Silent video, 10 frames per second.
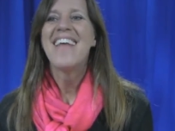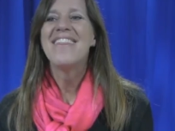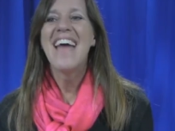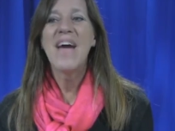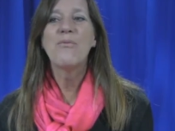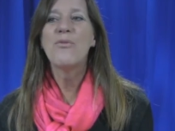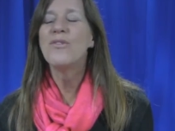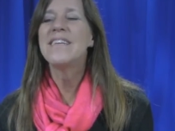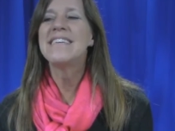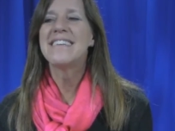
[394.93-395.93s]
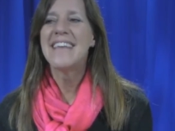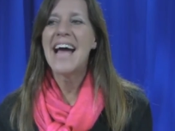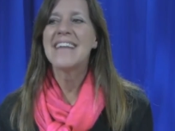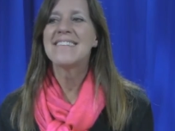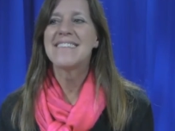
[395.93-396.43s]
That ruling did
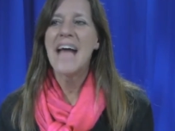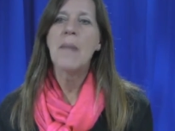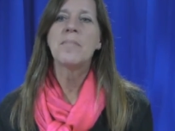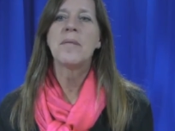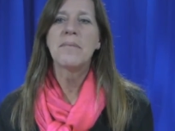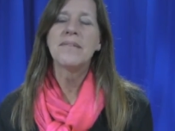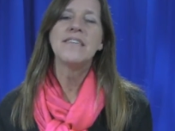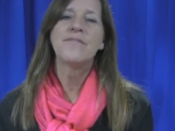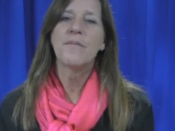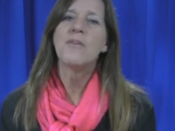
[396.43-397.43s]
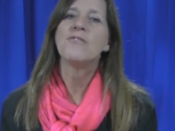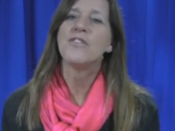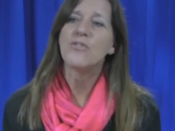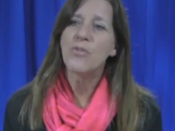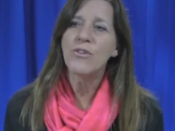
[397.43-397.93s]
not stop the police from
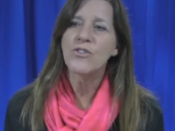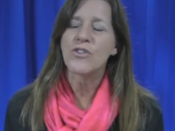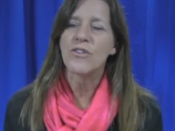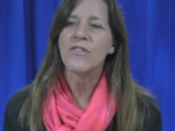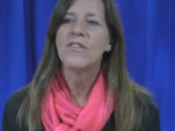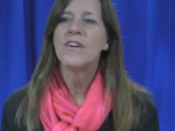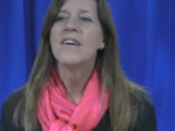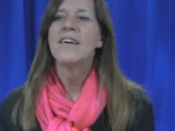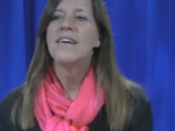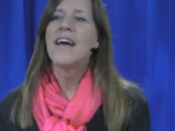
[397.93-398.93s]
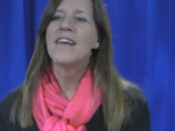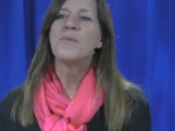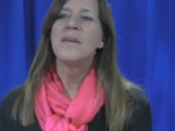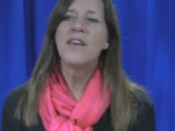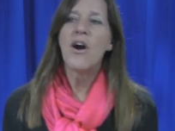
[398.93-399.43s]
using torture, as
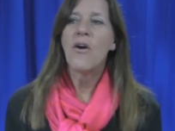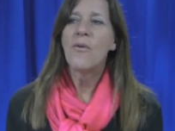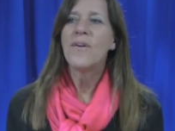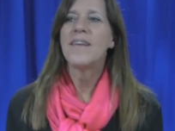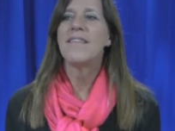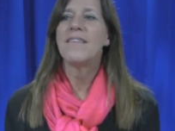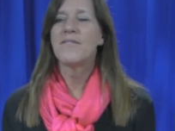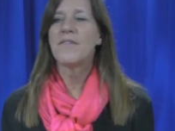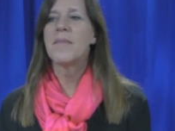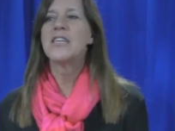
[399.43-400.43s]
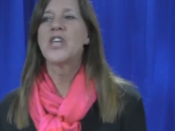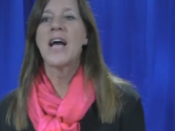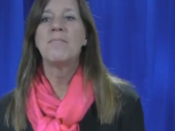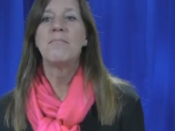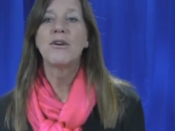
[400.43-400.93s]
we know from the
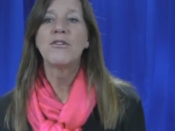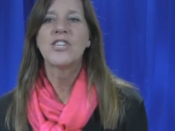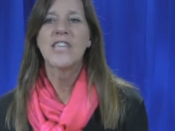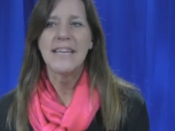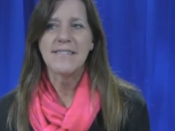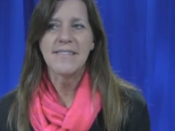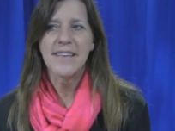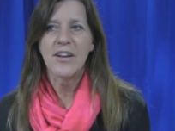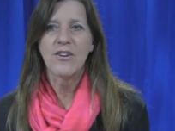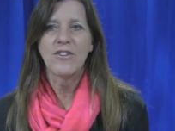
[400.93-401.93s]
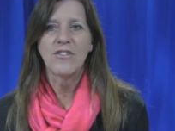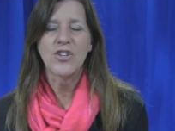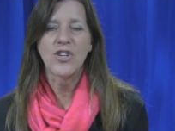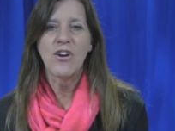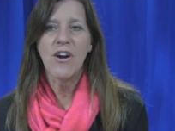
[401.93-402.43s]
John Burge cases that occurred in
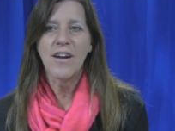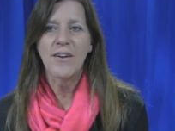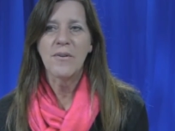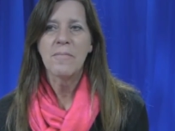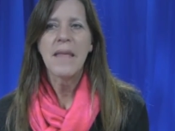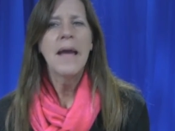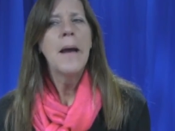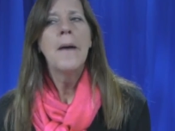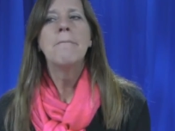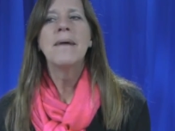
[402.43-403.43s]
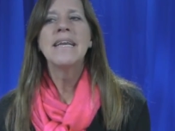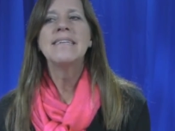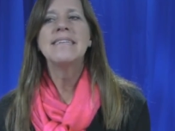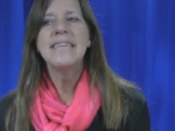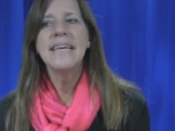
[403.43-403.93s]
Chicago, but
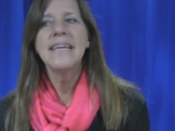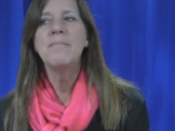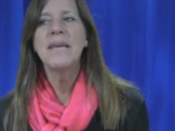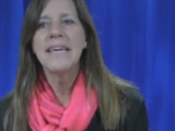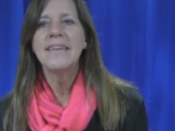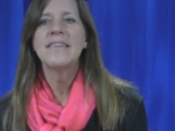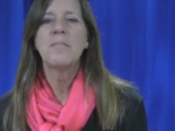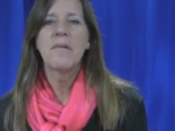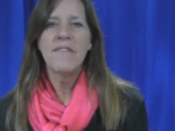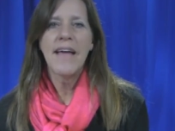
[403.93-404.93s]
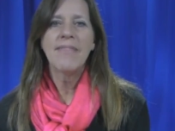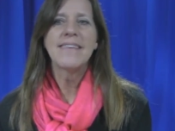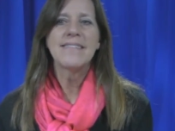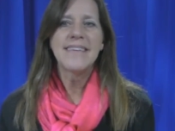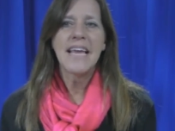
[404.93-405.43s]
it did begin to prevent
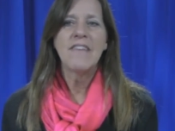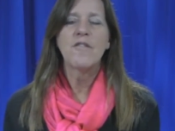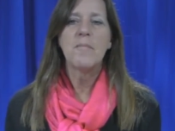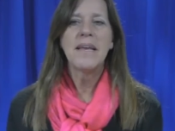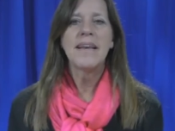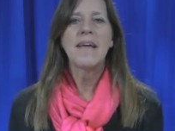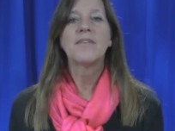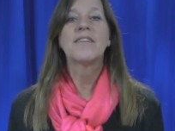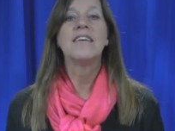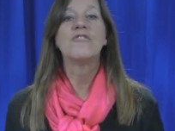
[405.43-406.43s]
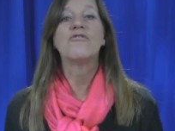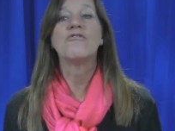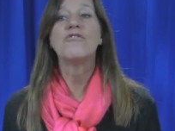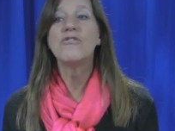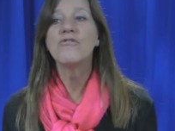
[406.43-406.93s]
the state from being able to
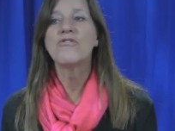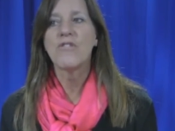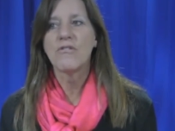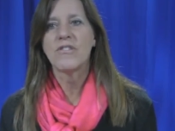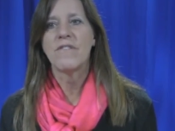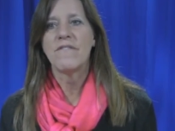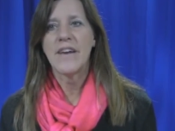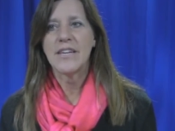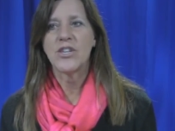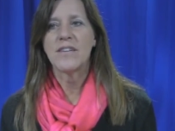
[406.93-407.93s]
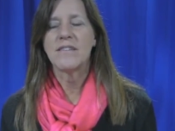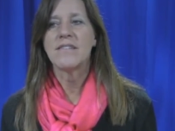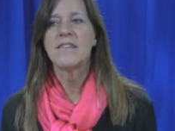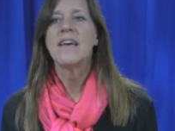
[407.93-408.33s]
introduce those confessions